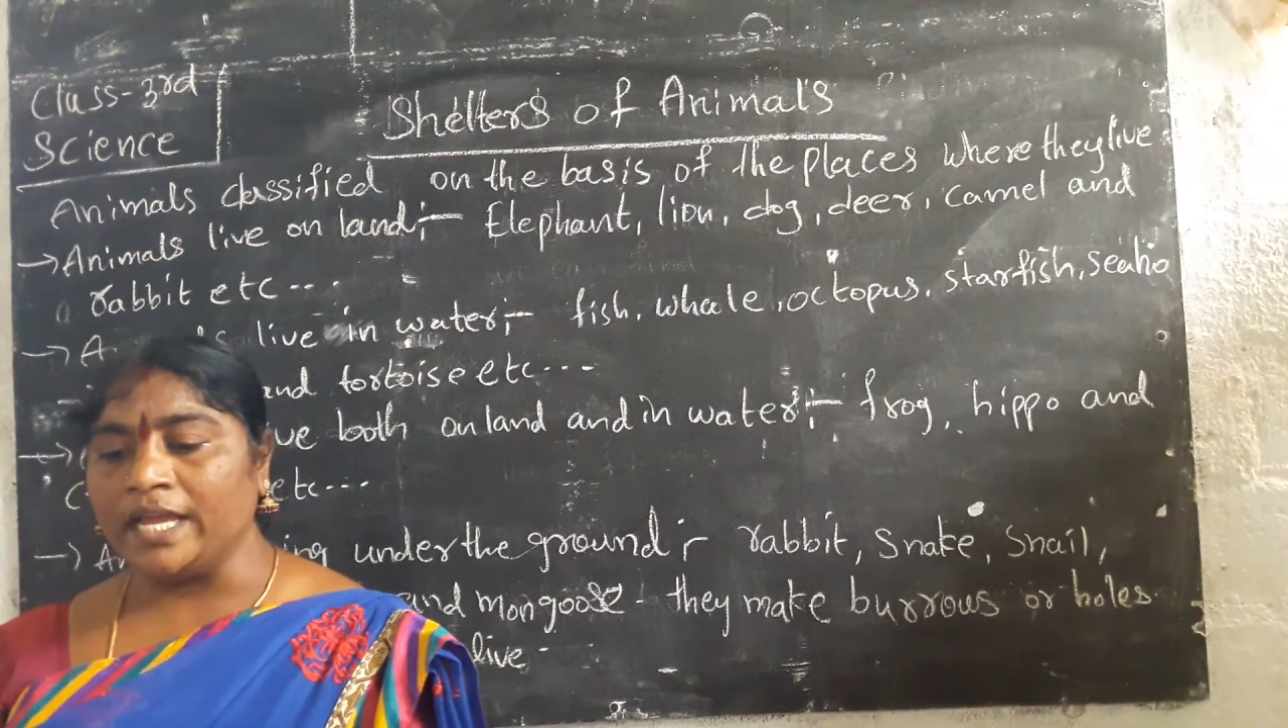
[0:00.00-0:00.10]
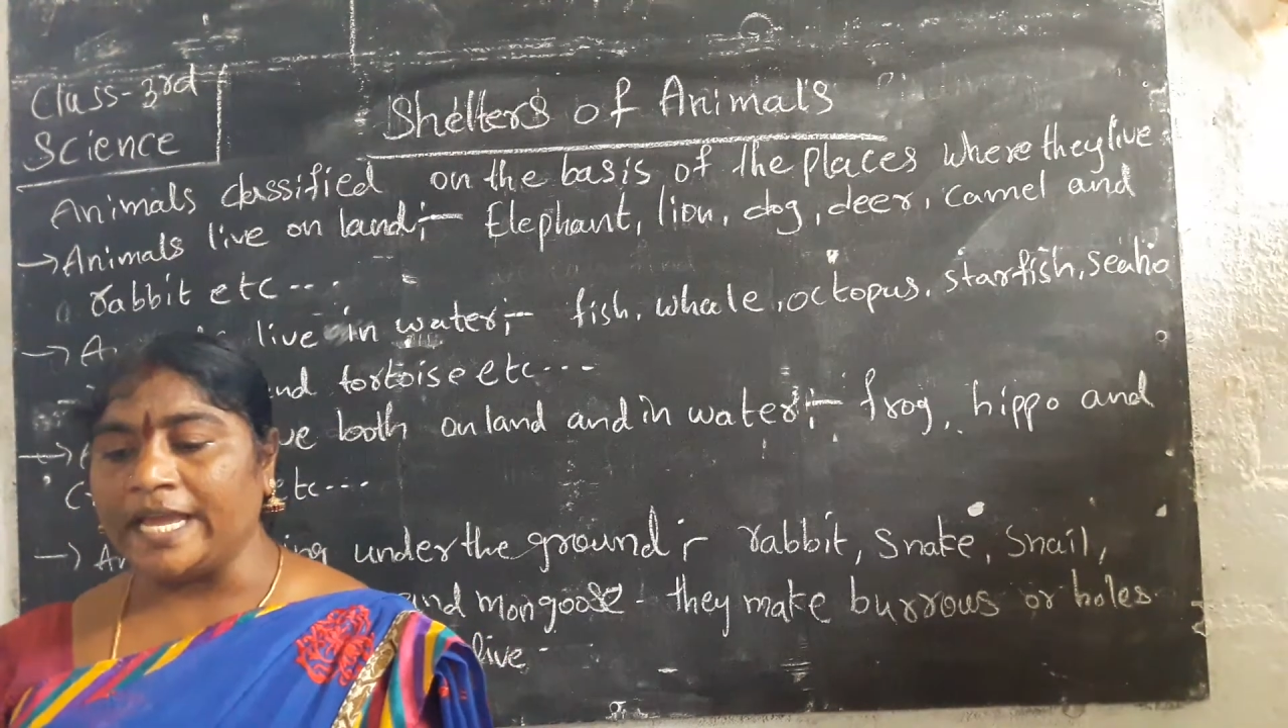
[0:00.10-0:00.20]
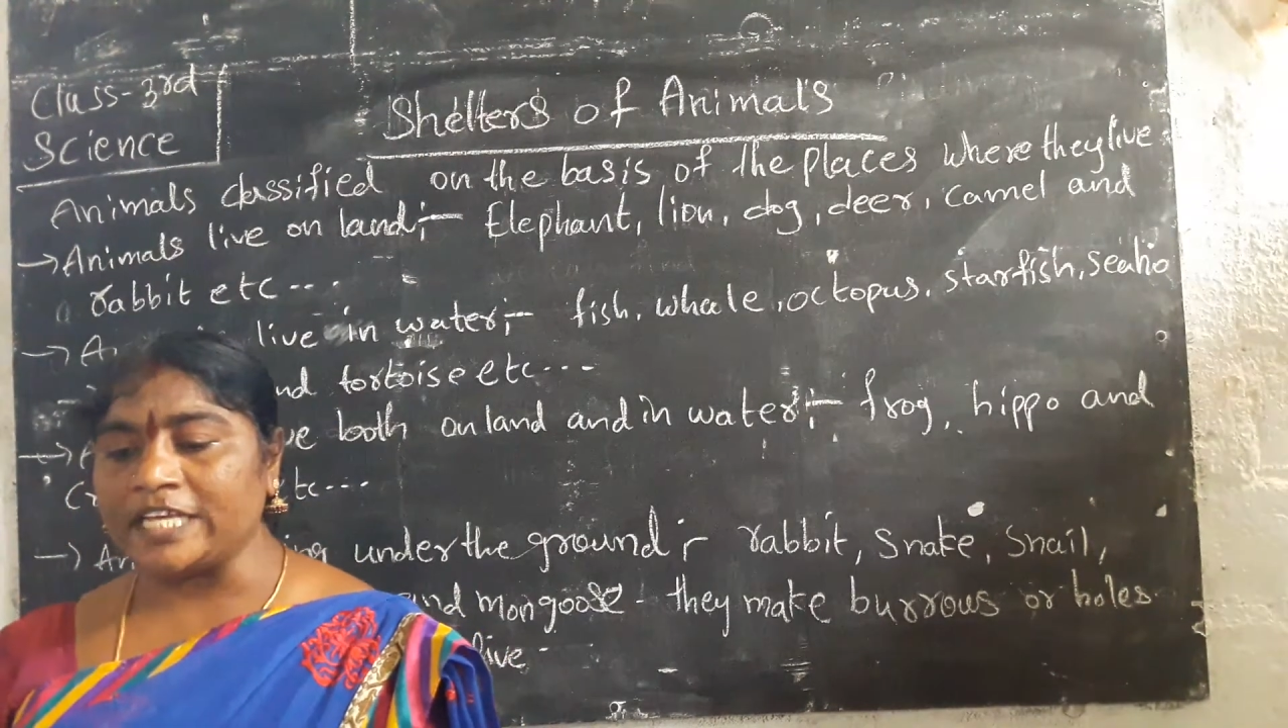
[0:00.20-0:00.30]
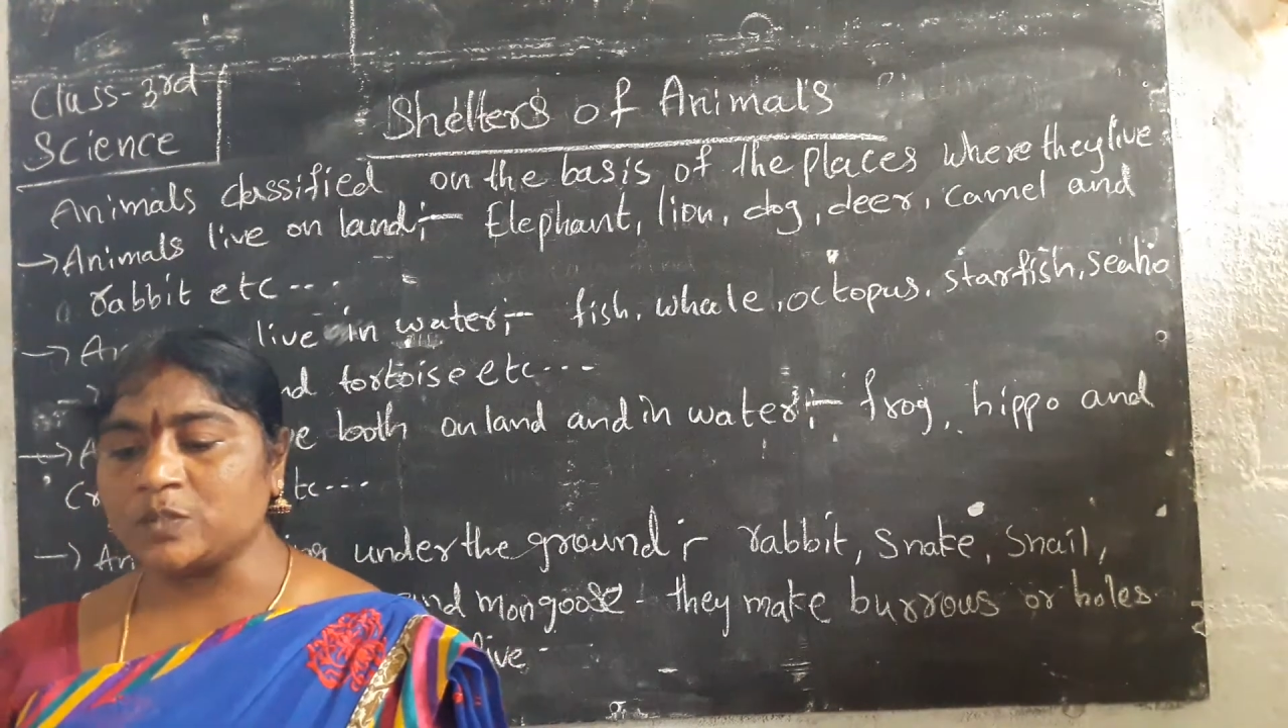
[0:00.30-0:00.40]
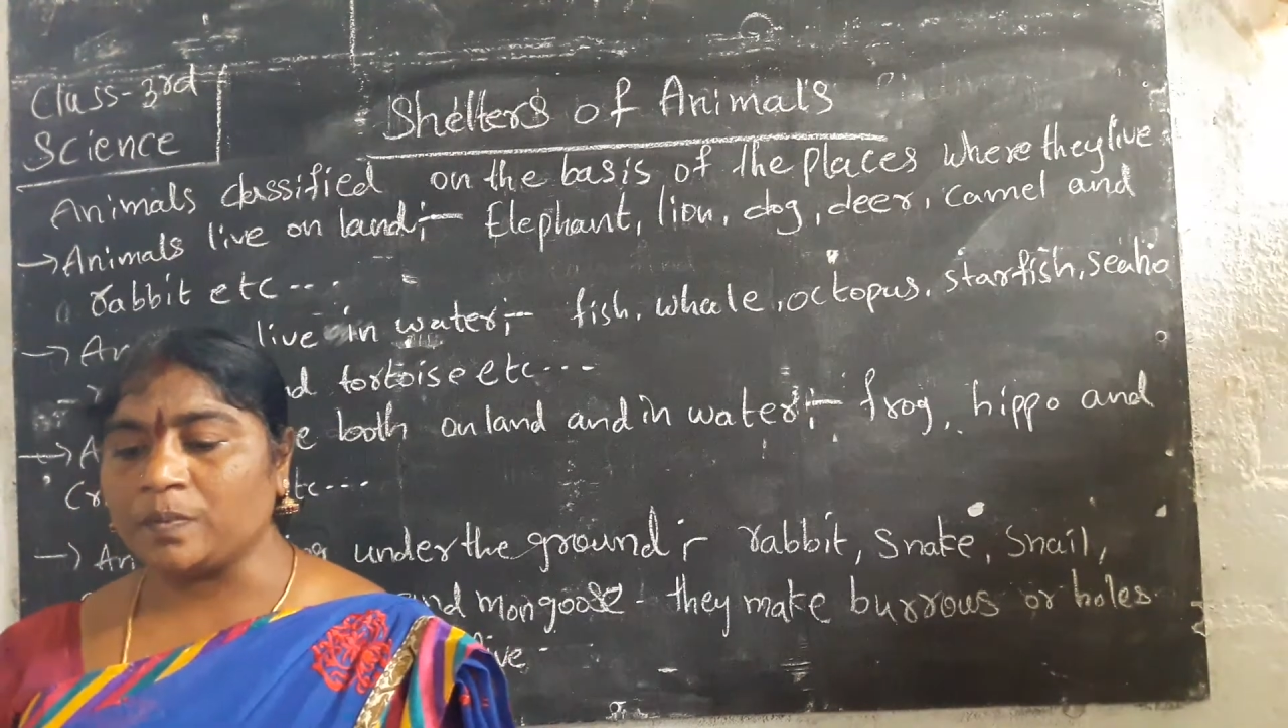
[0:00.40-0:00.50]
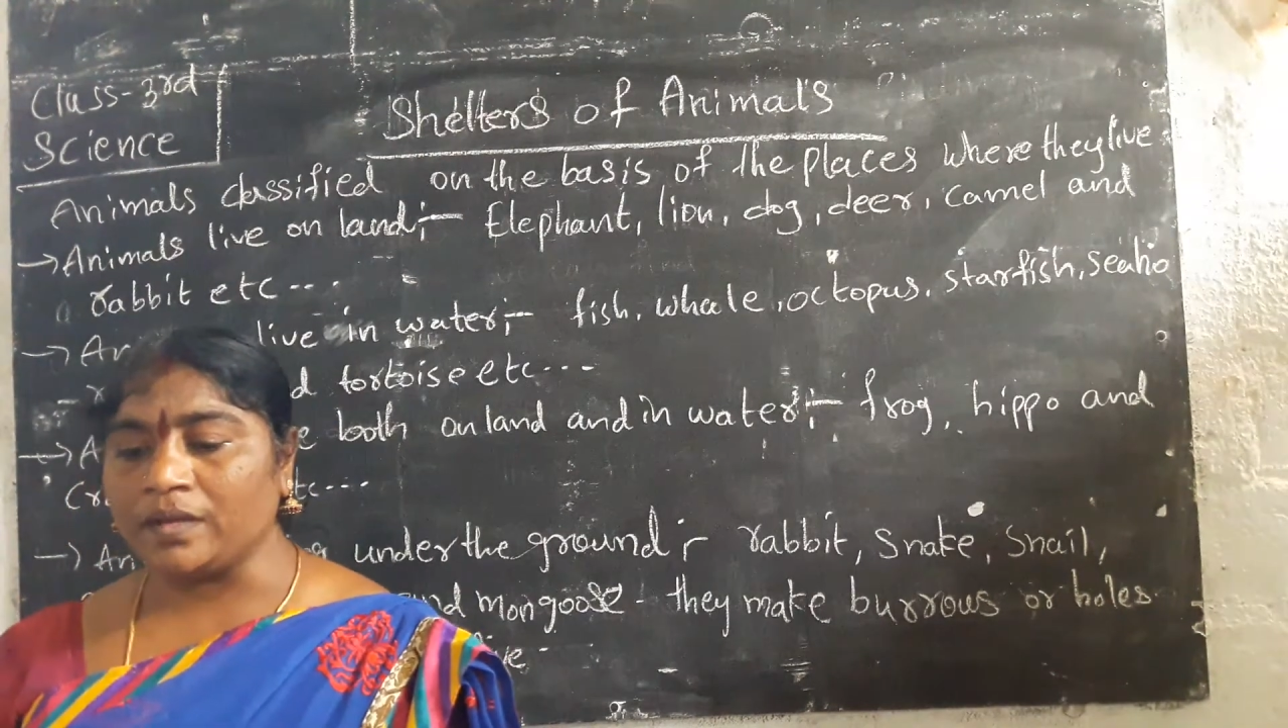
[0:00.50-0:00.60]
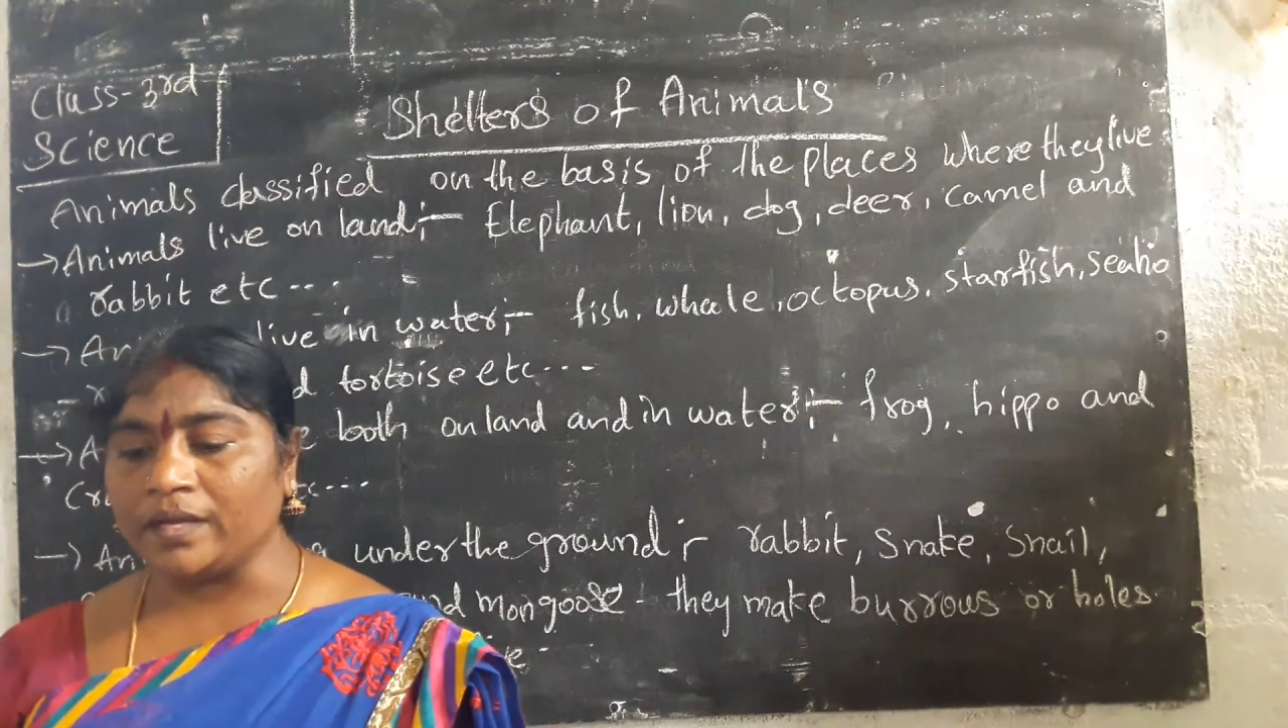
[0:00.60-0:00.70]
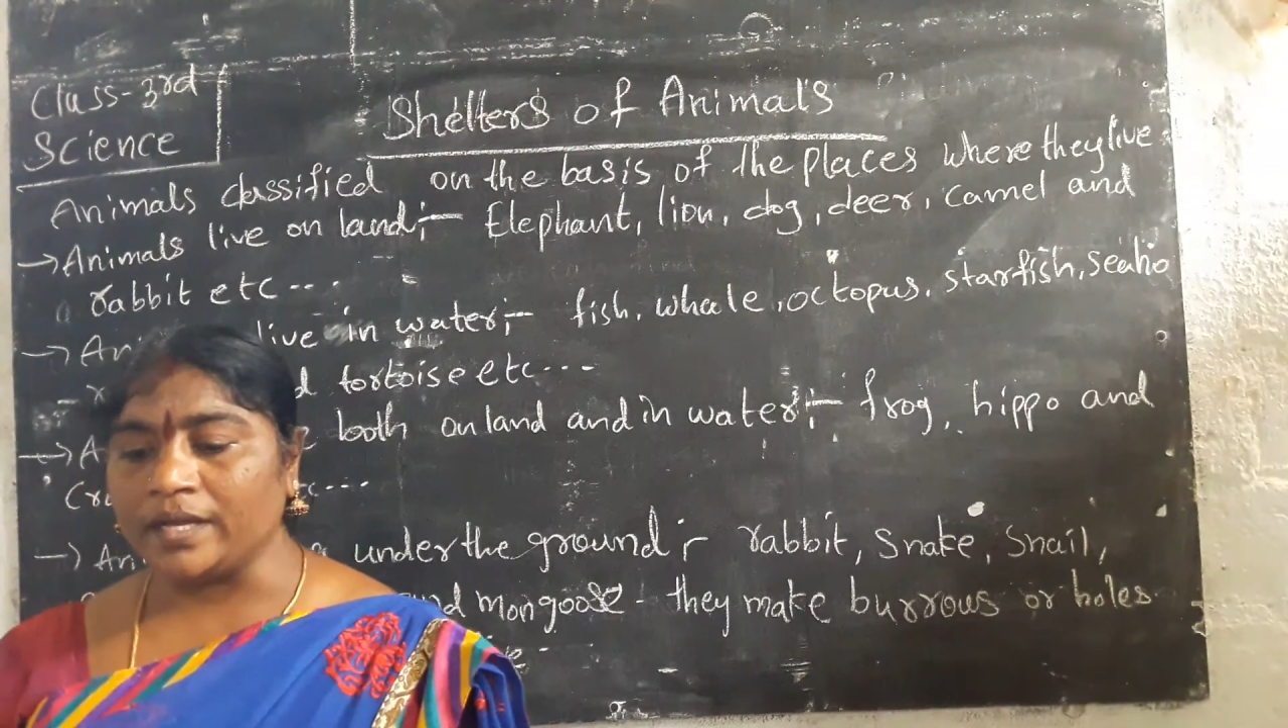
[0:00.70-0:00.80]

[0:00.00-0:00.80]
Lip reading: explain